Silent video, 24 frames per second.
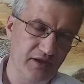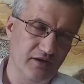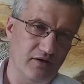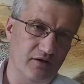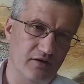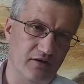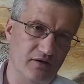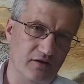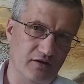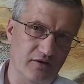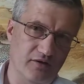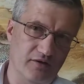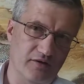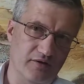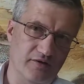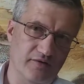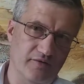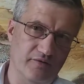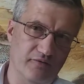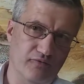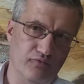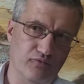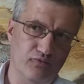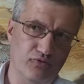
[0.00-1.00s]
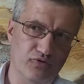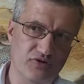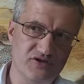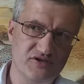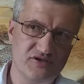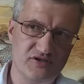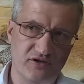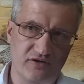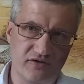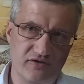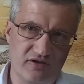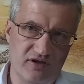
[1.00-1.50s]

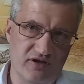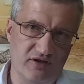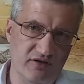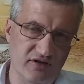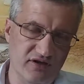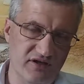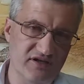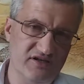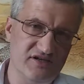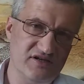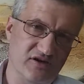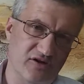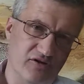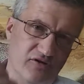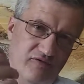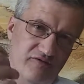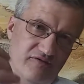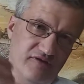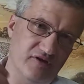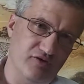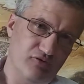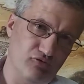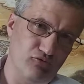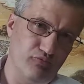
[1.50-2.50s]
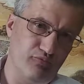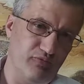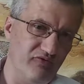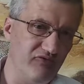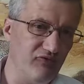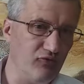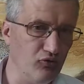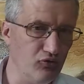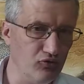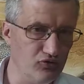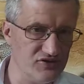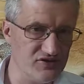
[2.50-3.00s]
was the leader of the group of
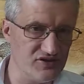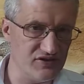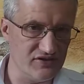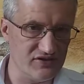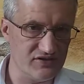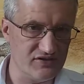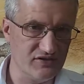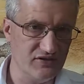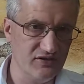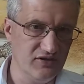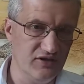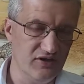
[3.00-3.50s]
horses.